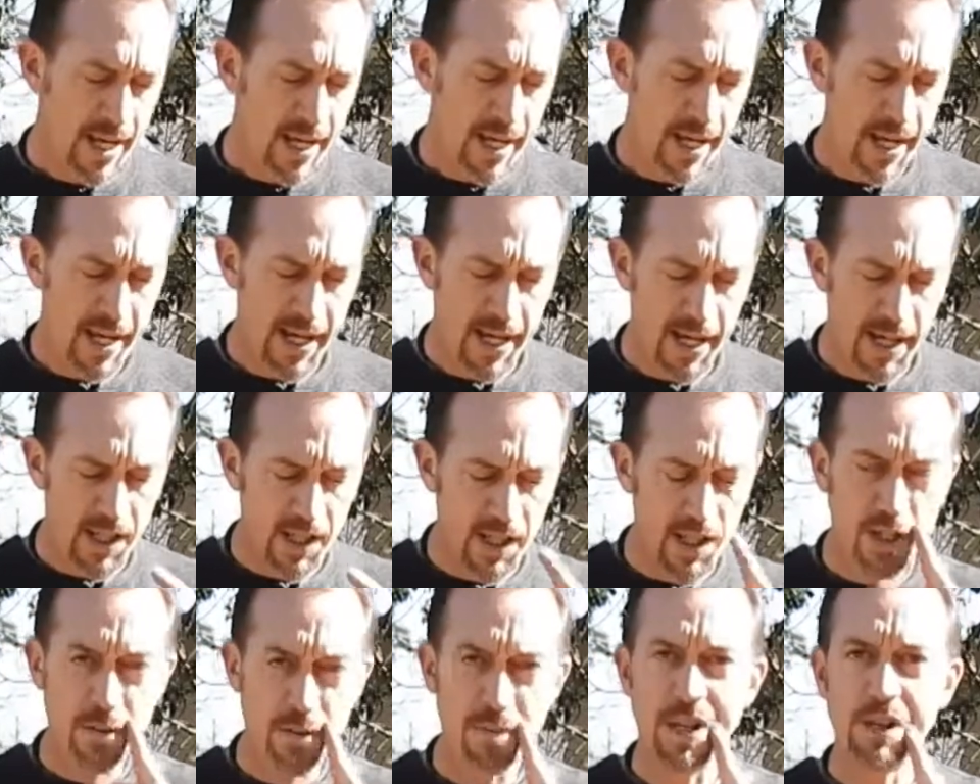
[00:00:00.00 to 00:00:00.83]

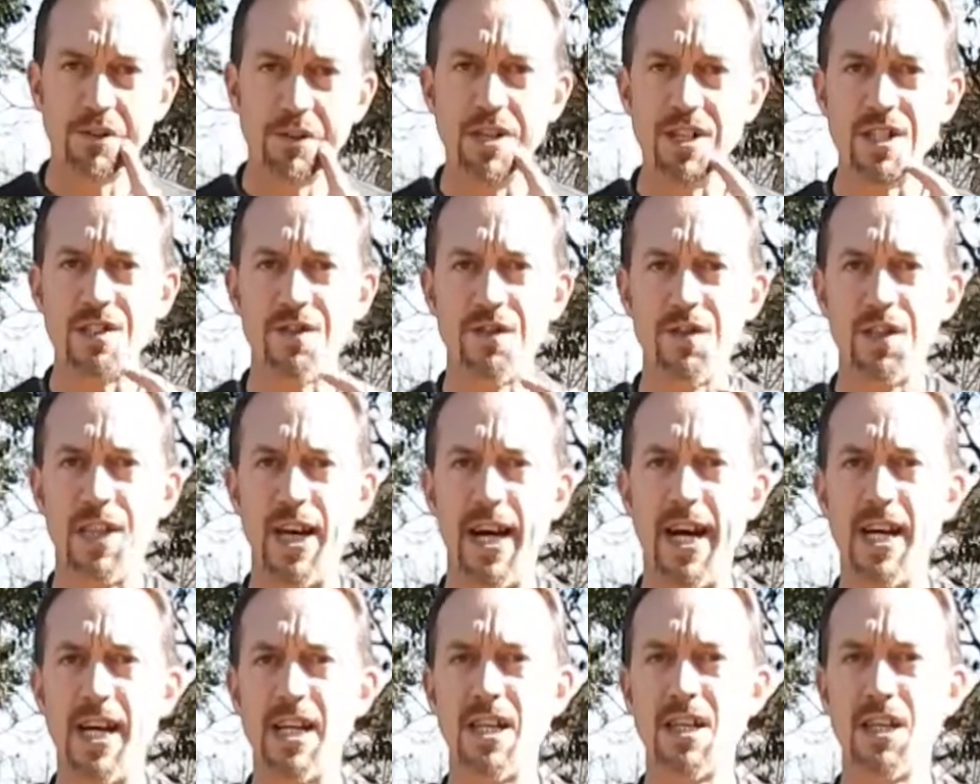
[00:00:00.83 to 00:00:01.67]
And there's a big reason for
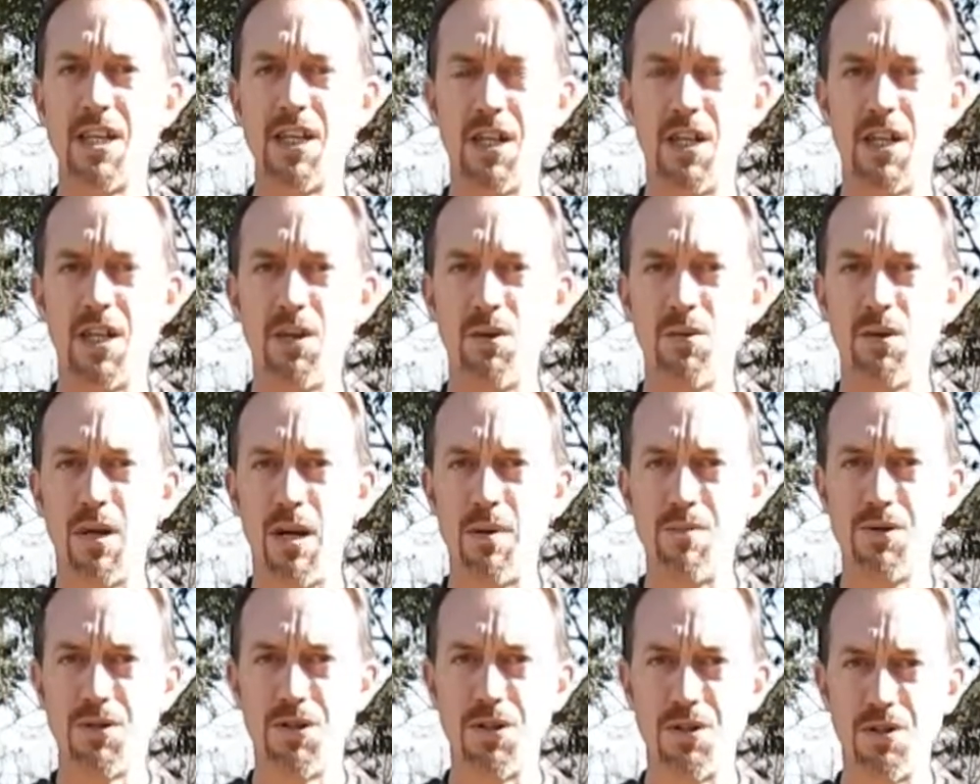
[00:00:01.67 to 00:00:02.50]
that. You know,
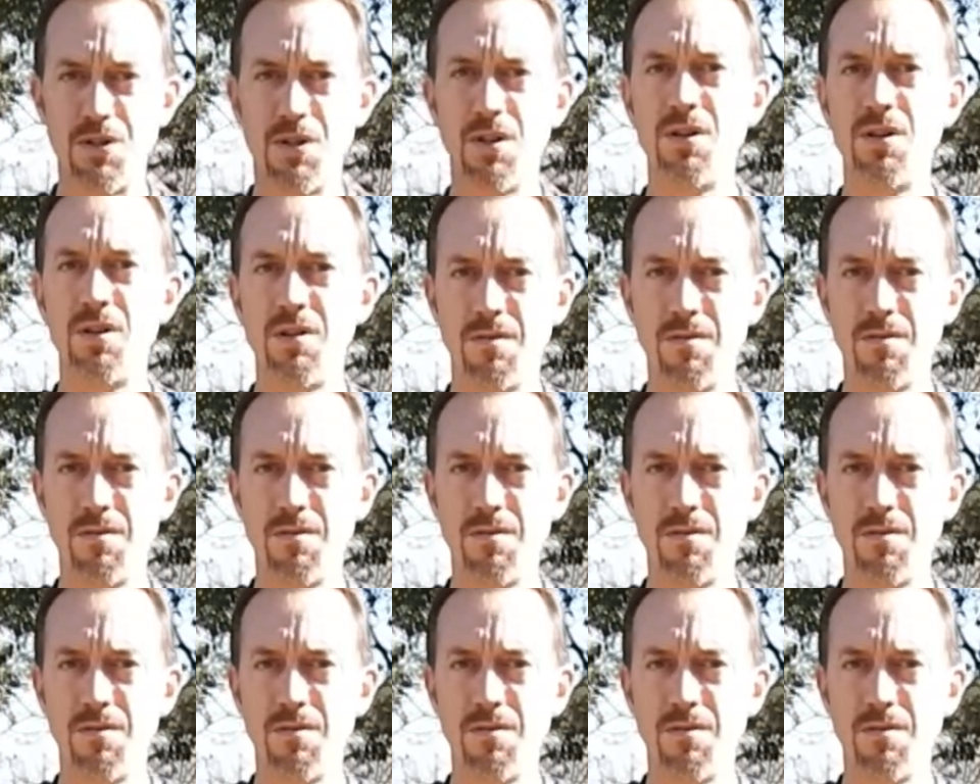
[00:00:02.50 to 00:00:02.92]
I'm sure,